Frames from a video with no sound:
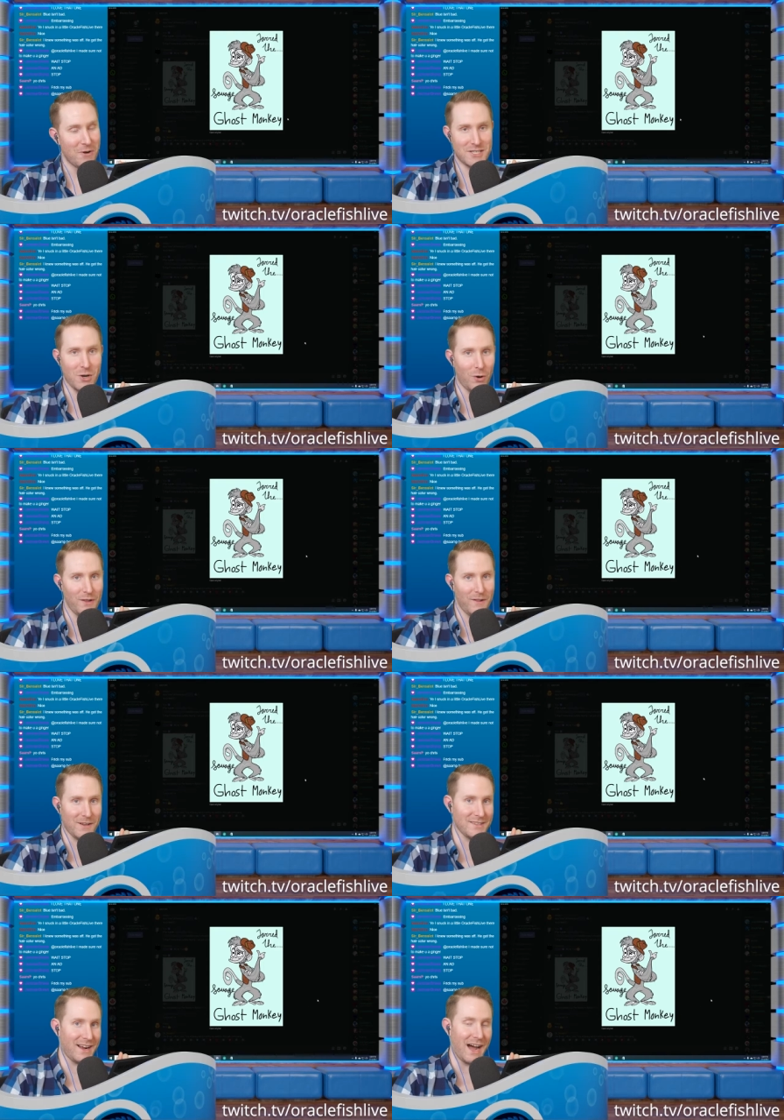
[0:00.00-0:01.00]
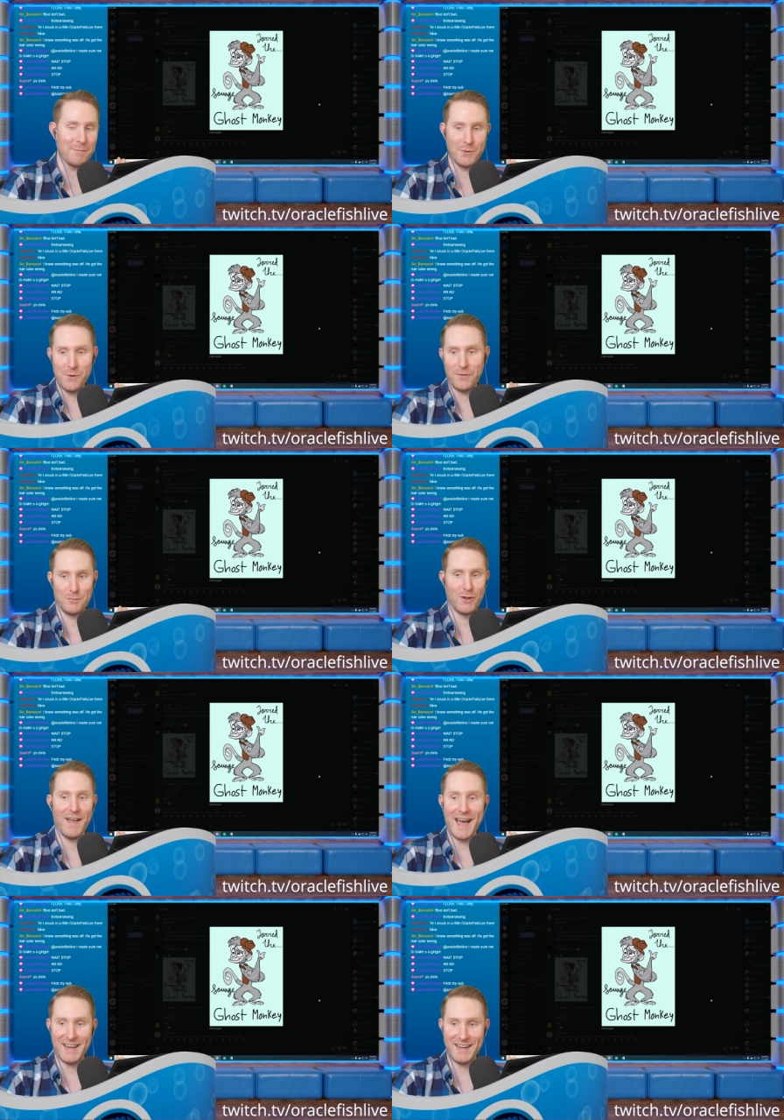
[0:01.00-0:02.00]
totally looks like Abu from
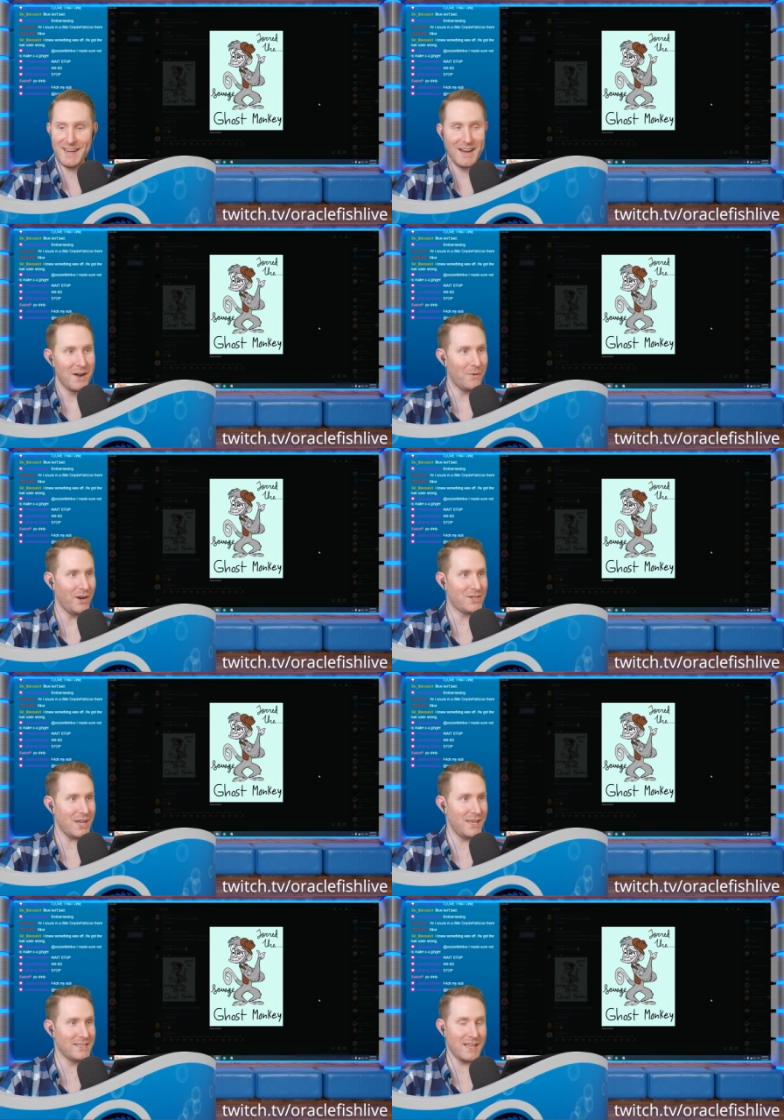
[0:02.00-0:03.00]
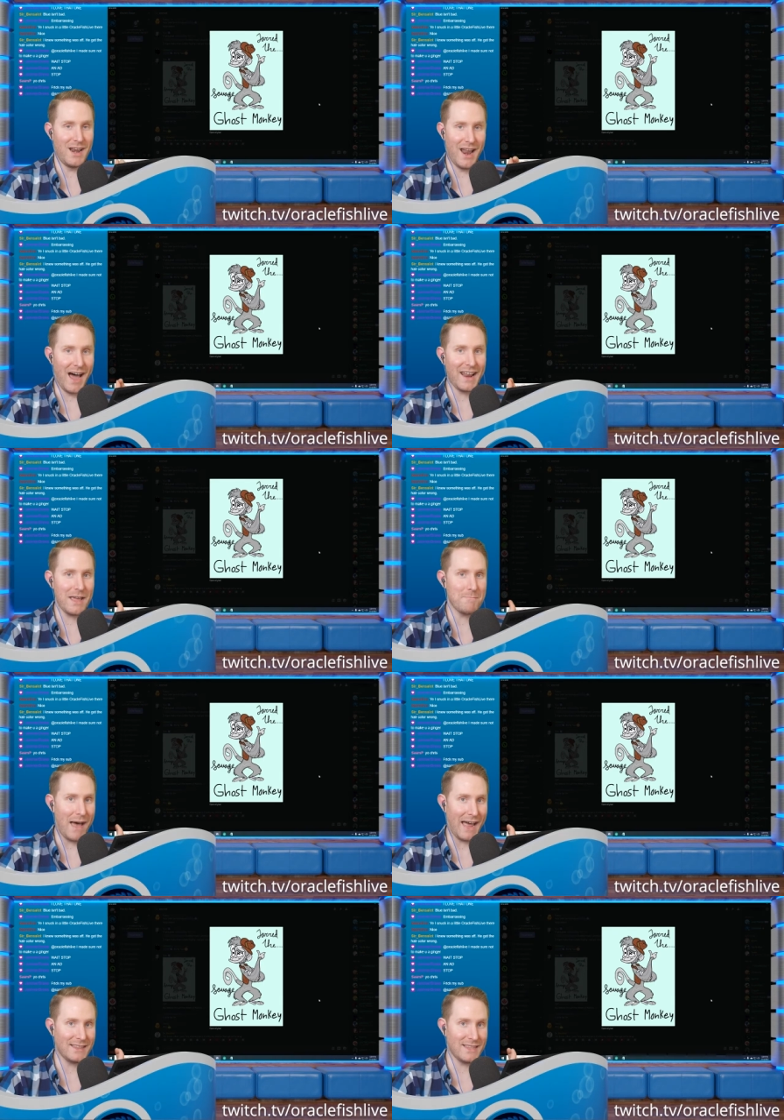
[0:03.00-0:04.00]
Aladdin, which is not a
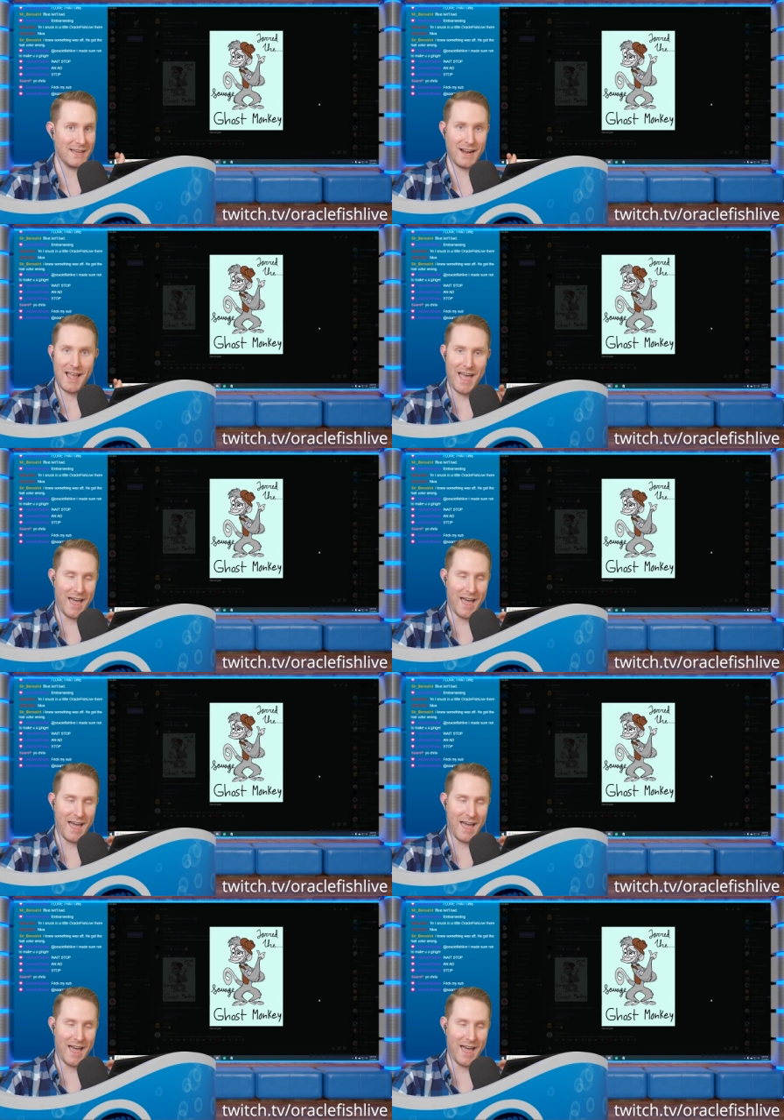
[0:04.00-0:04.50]
bad thing at